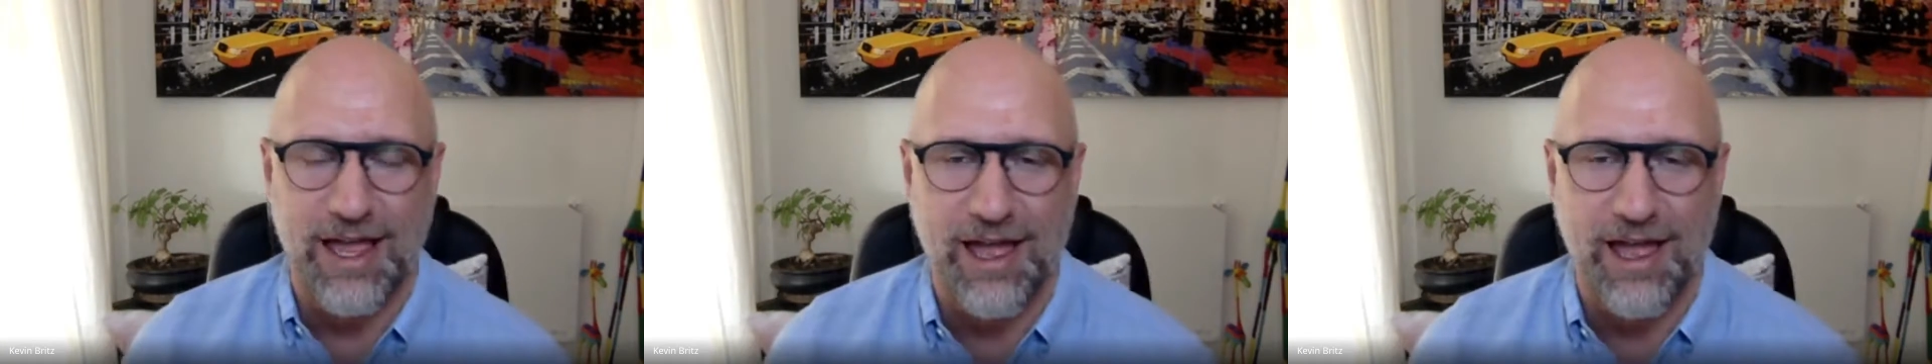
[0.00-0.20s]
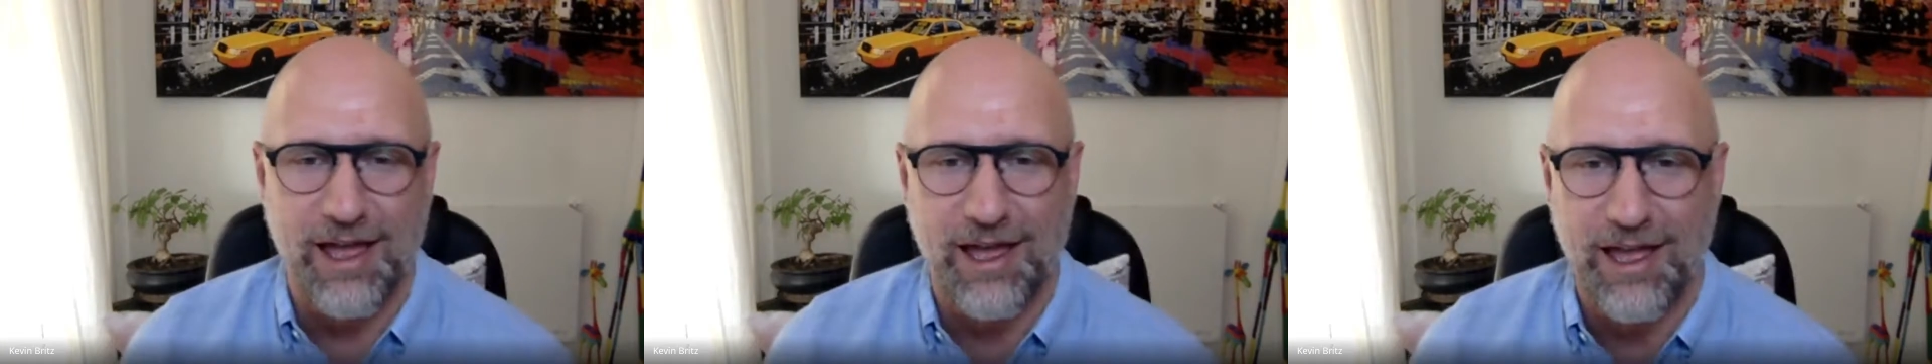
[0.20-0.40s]

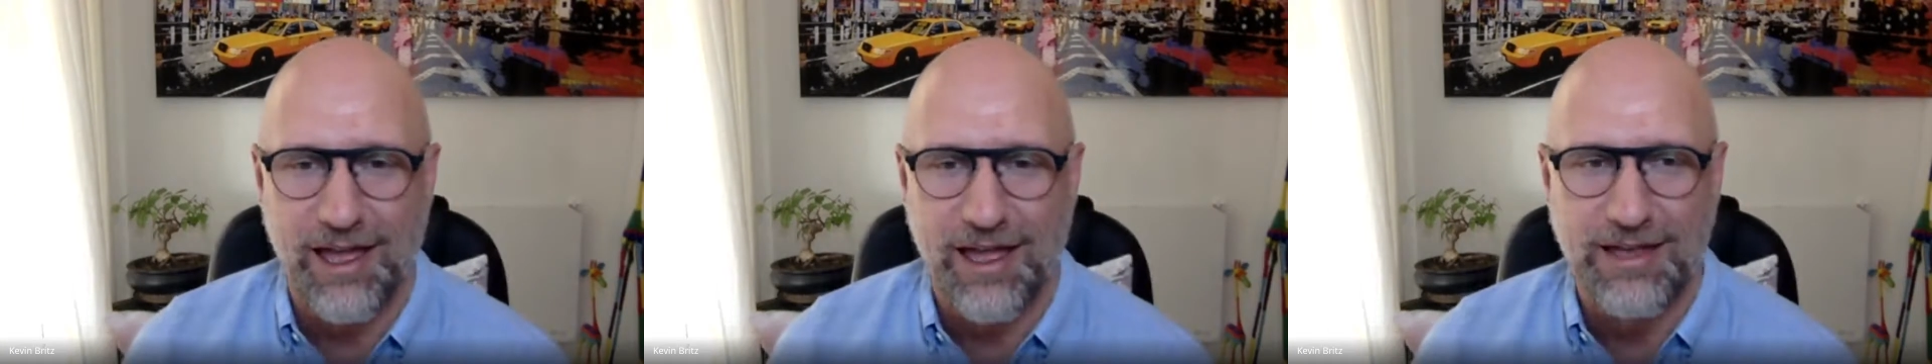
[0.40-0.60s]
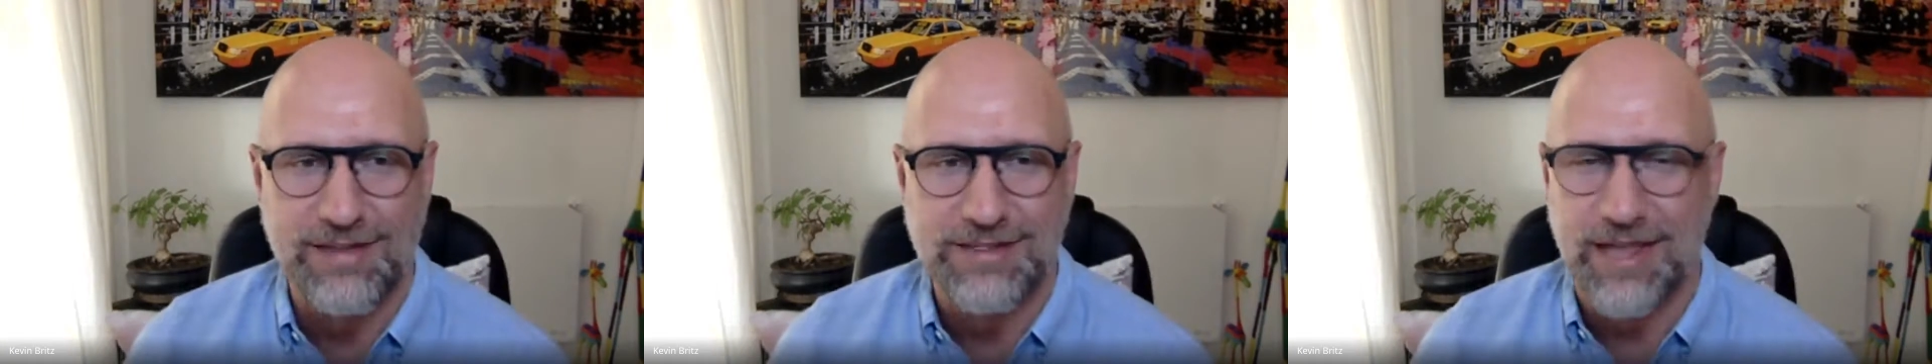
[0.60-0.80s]

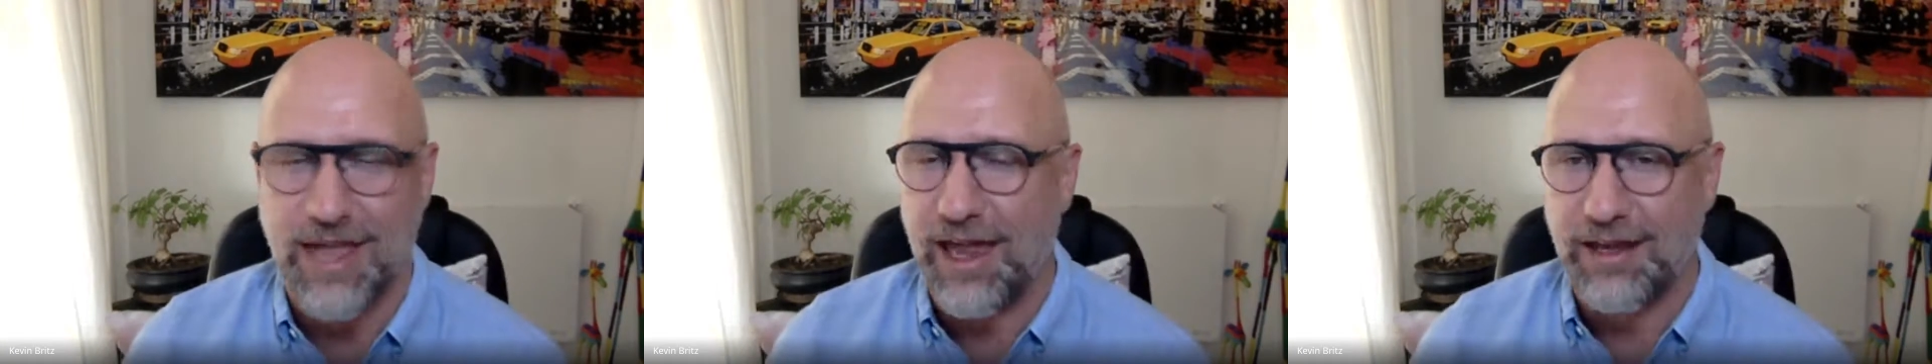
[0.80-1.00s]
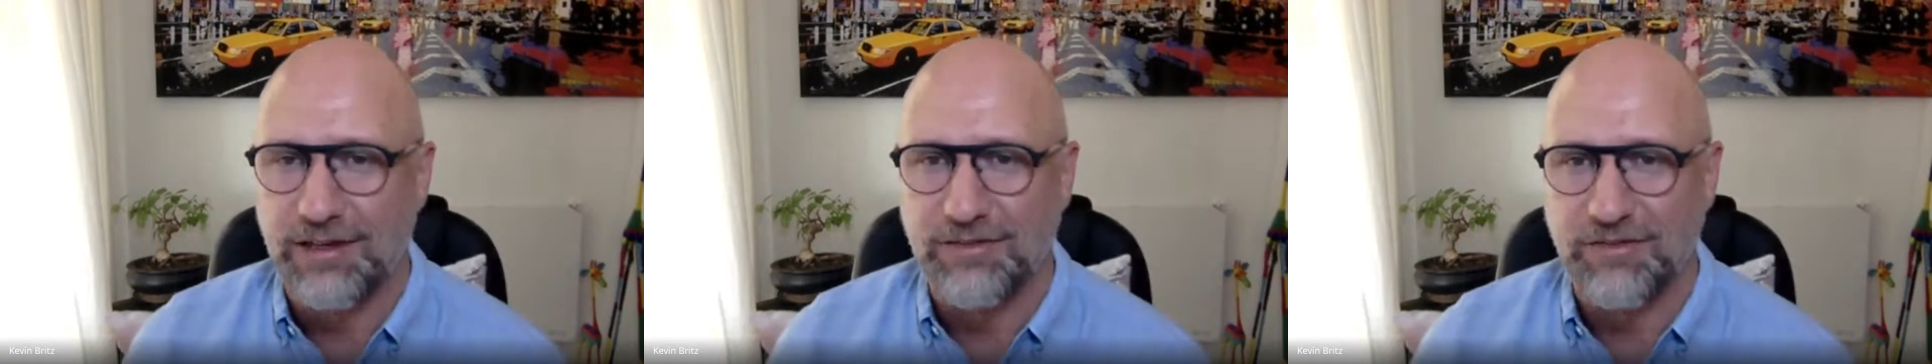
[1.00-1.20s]
has
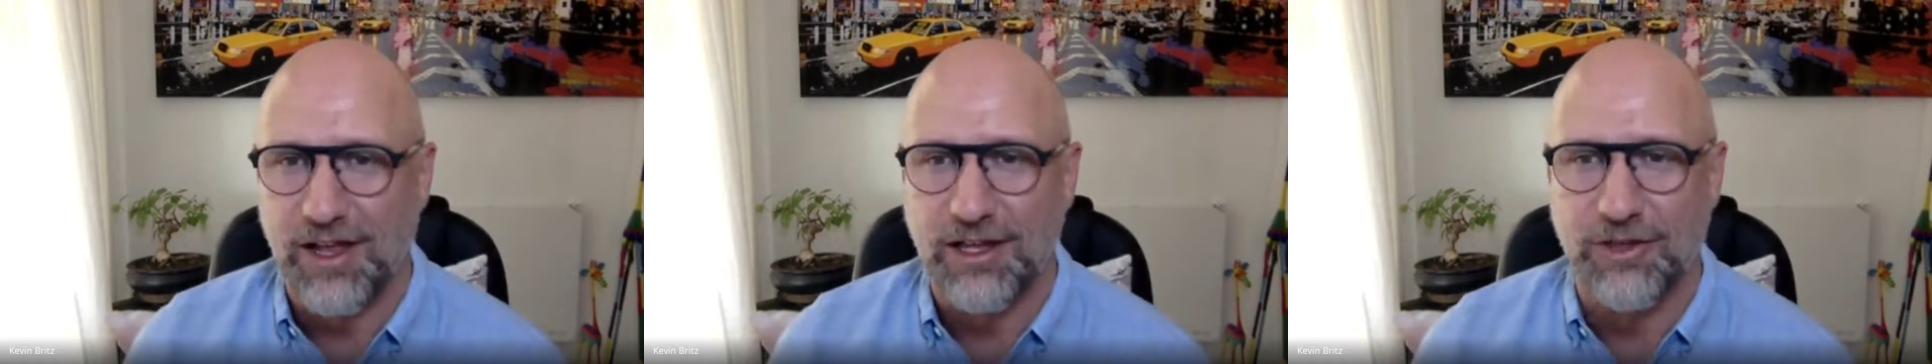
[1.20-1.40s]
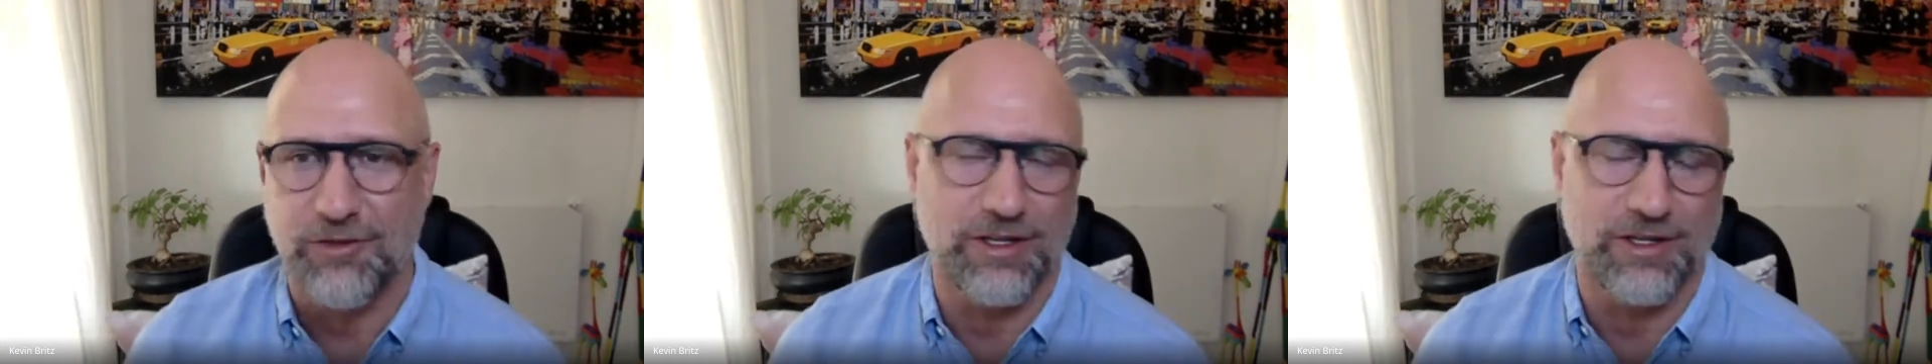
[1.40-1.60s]
added
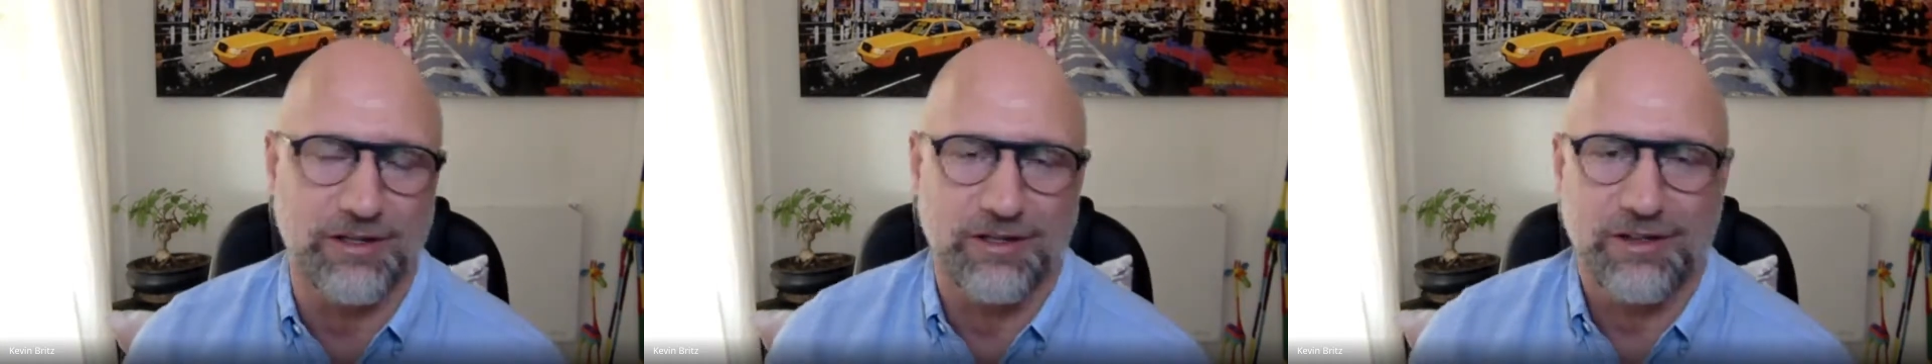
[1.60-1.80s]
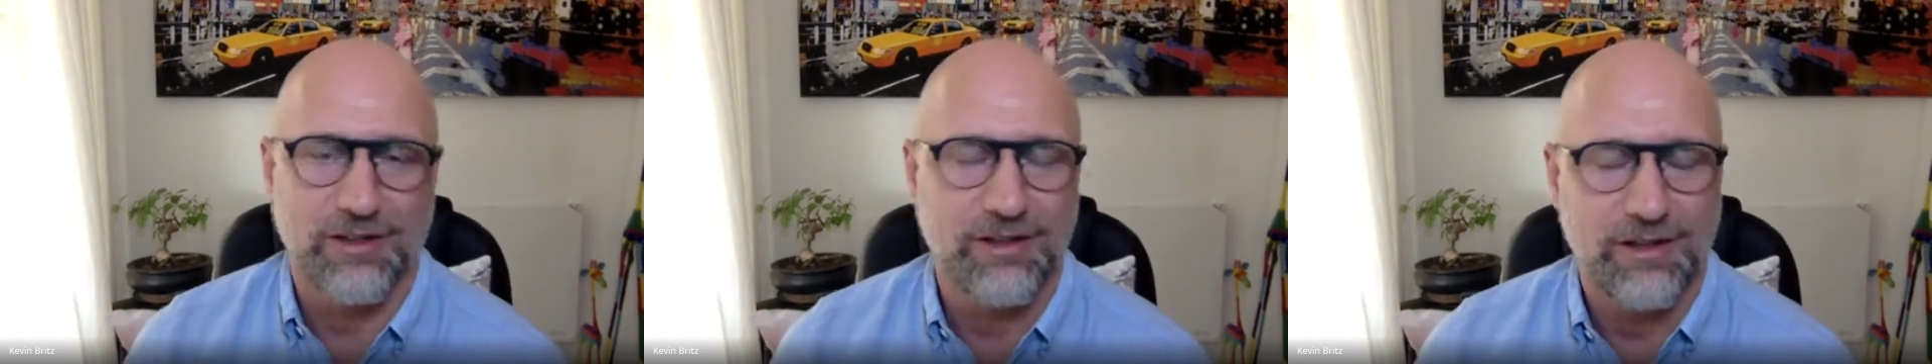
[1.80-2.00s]
value, and